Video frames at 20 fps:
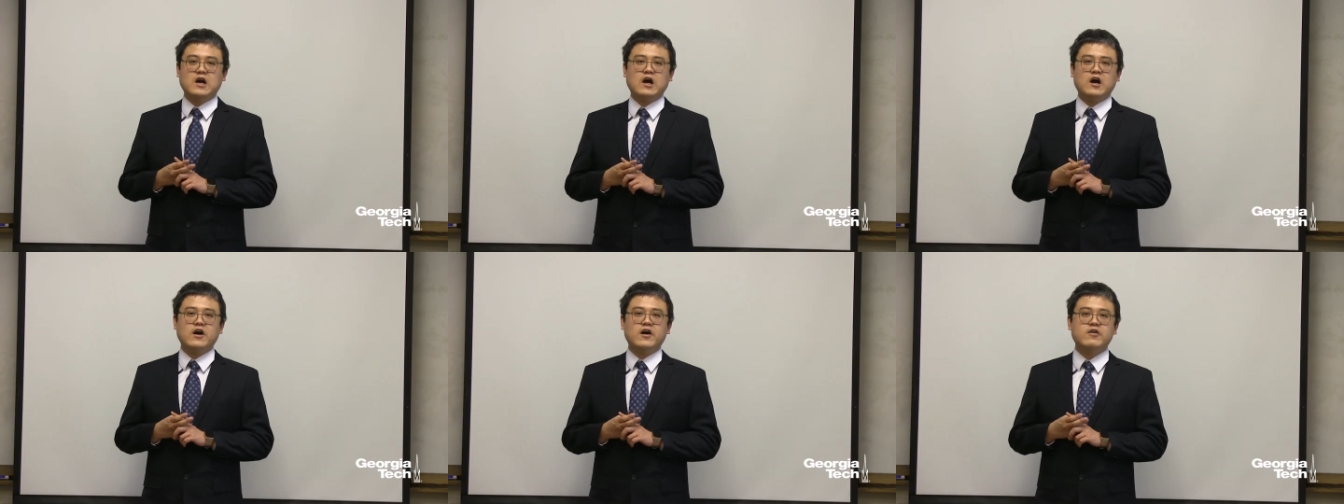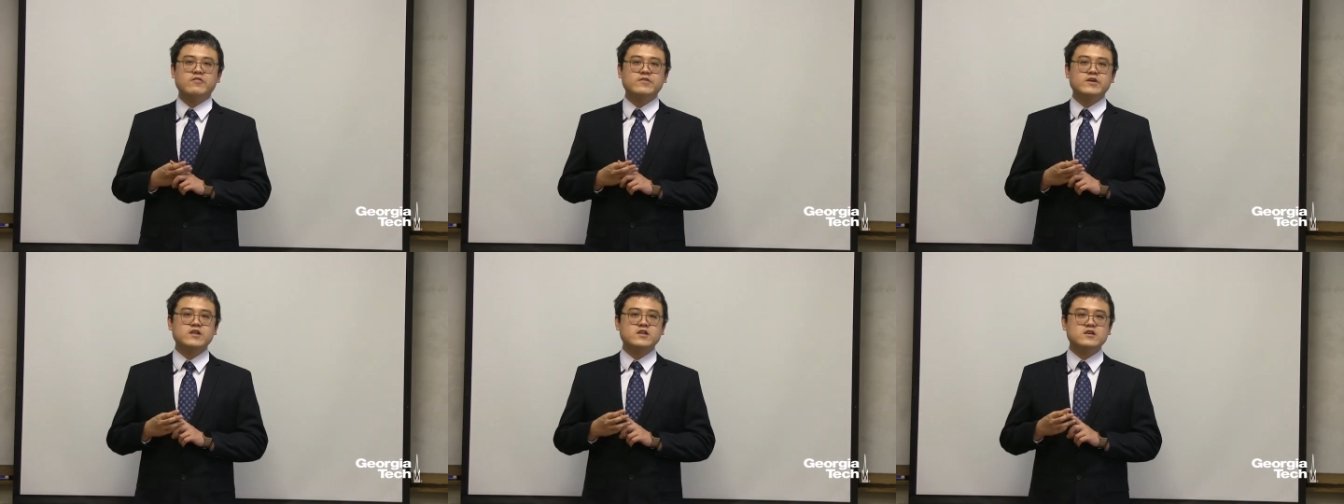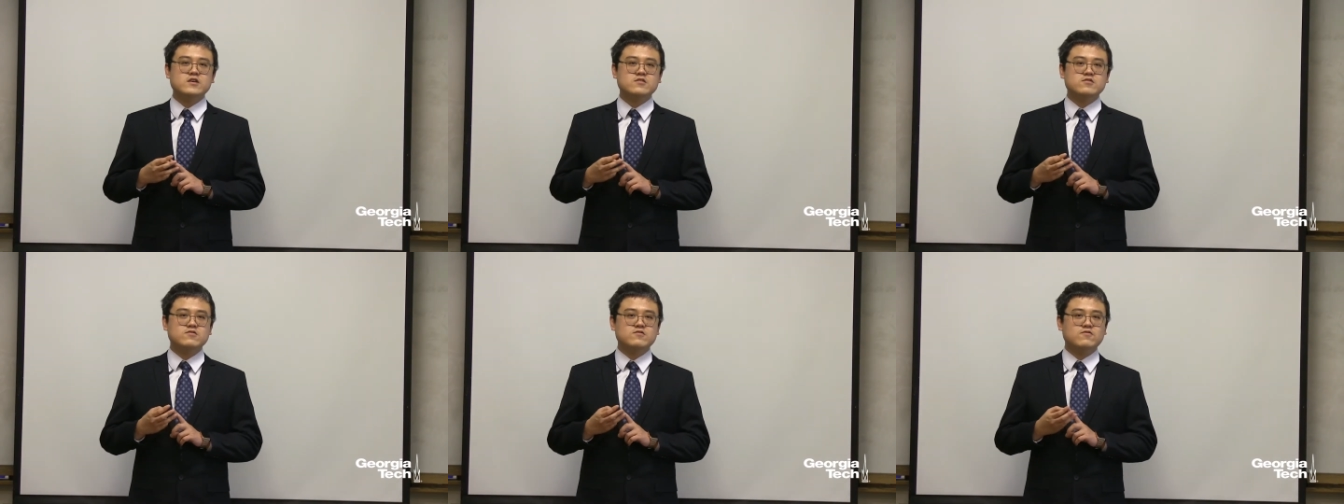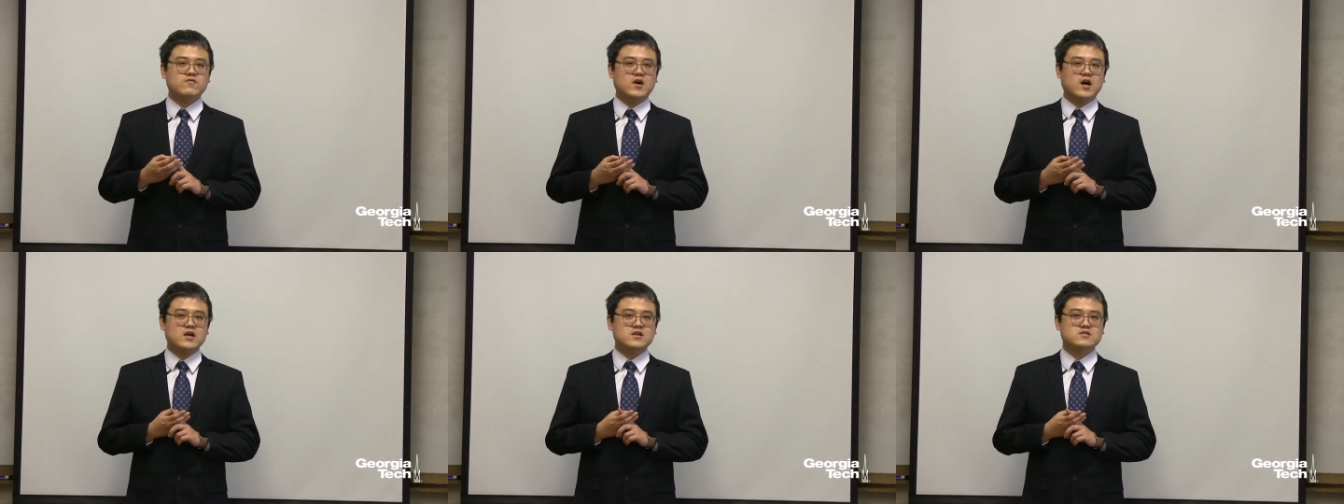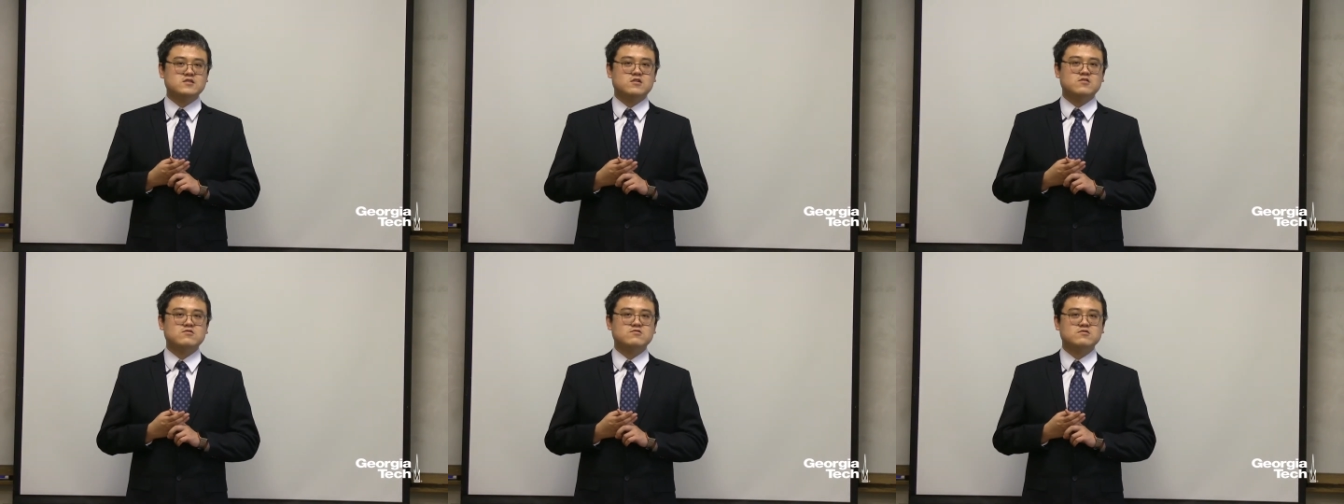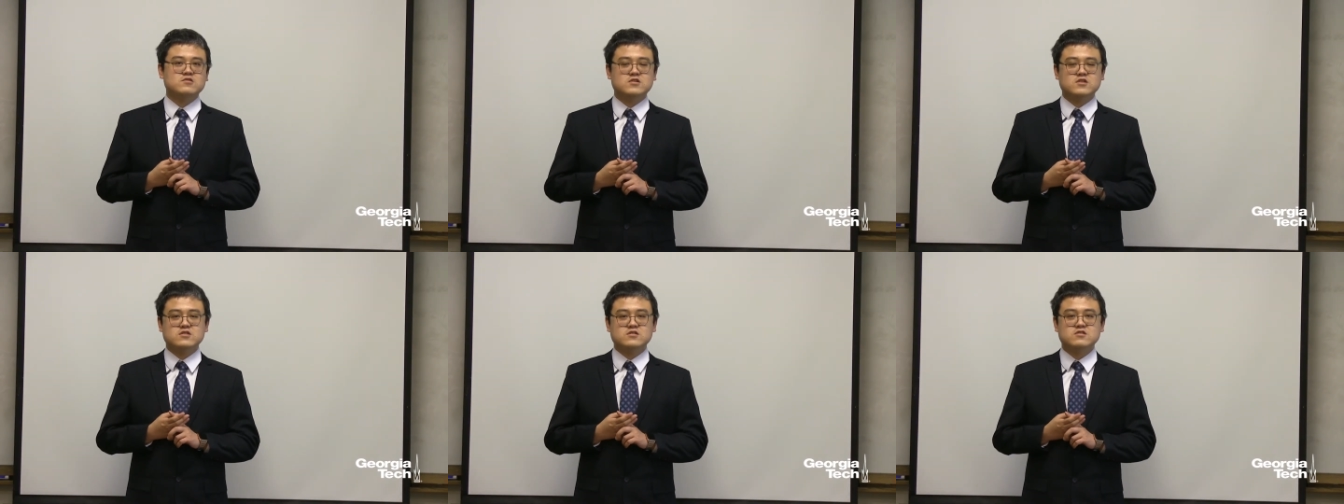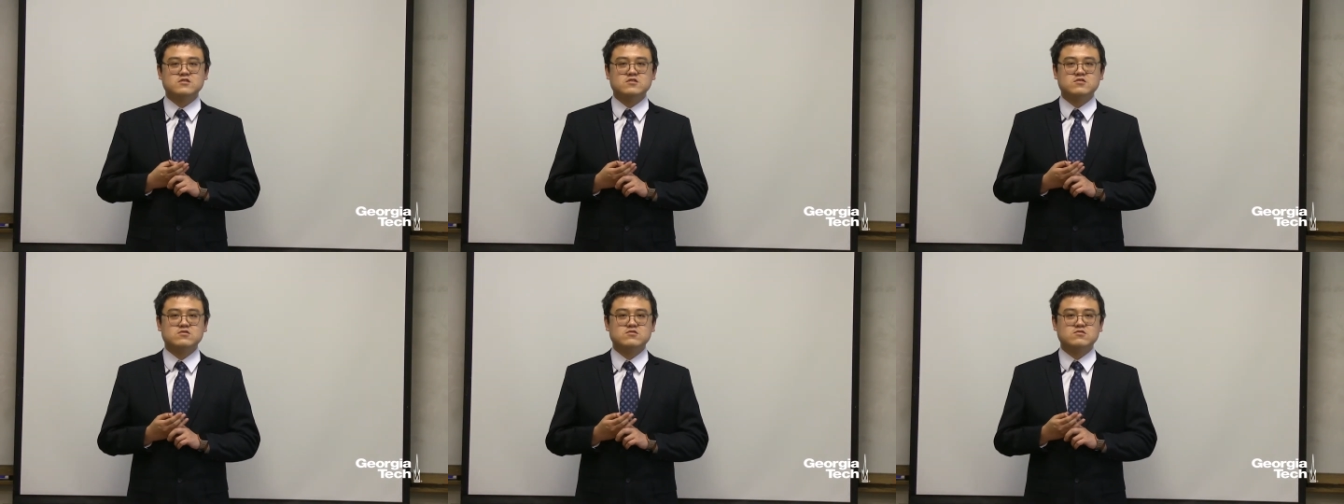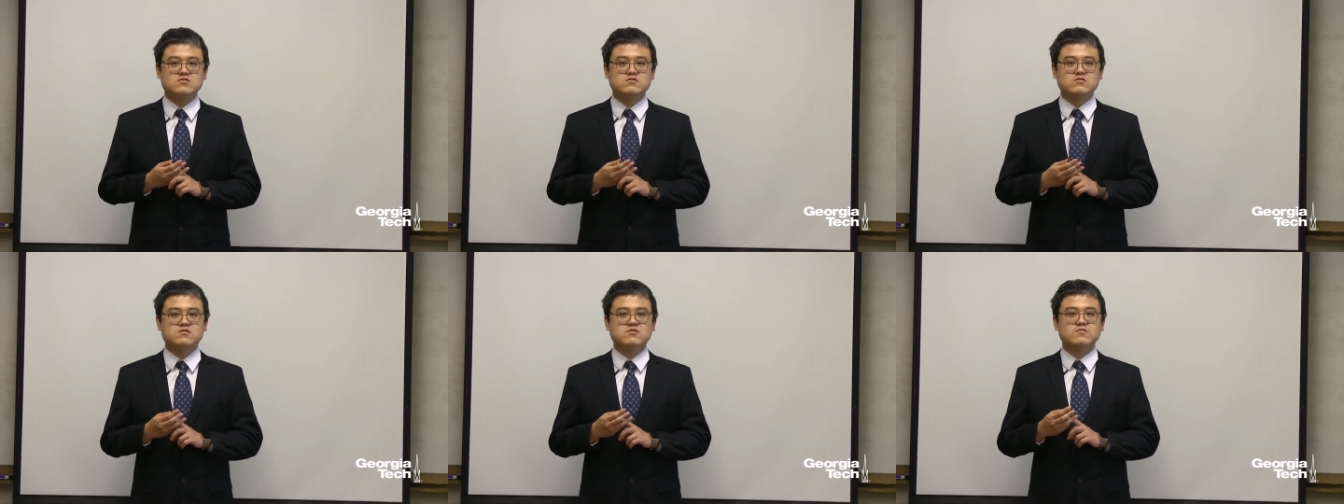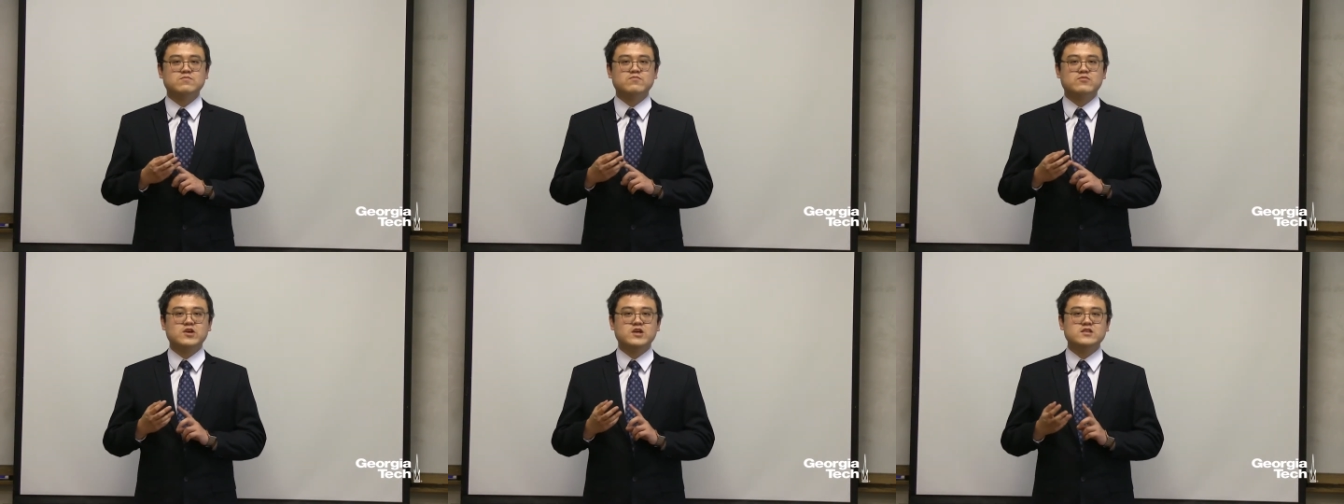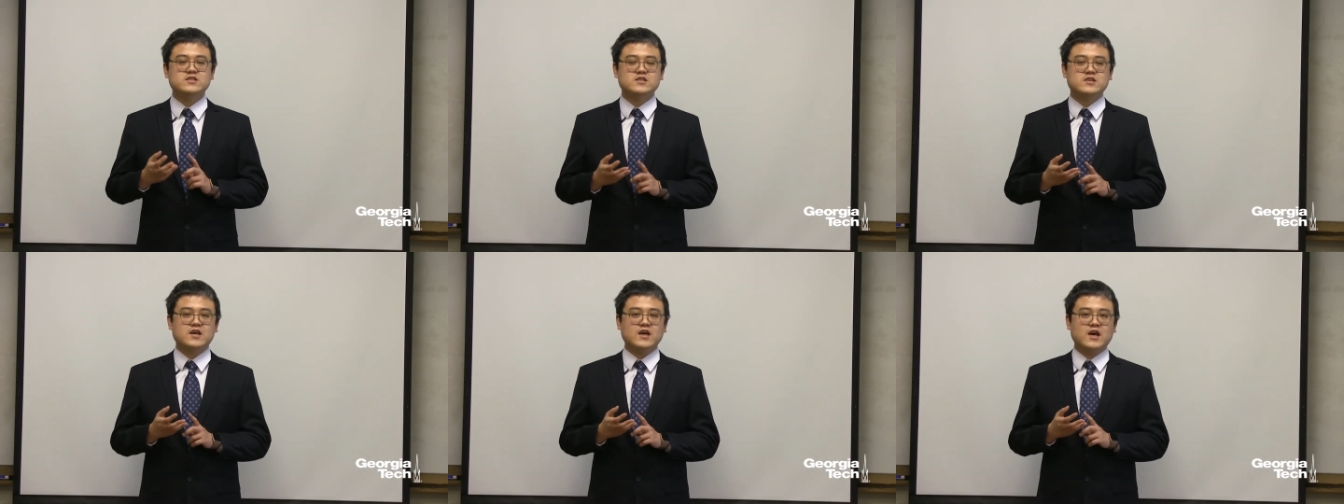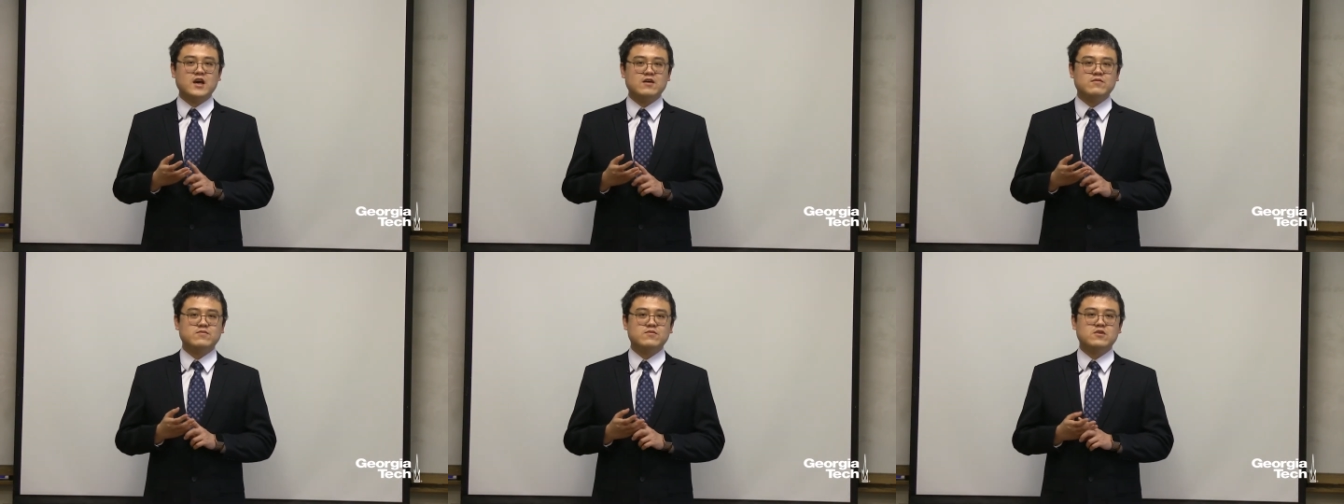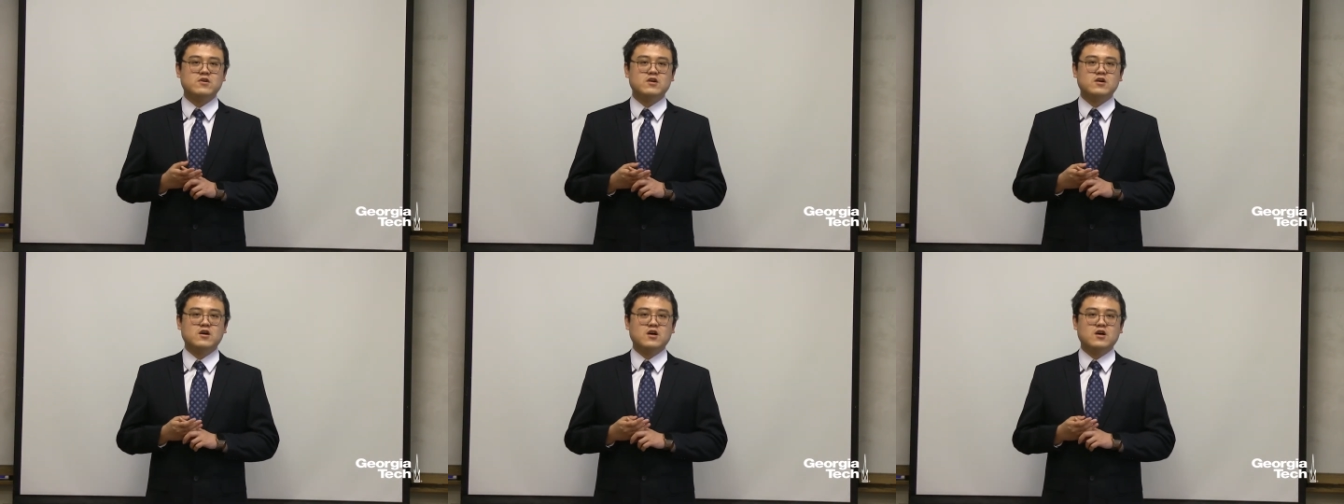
We need to find solutions to bridge the gap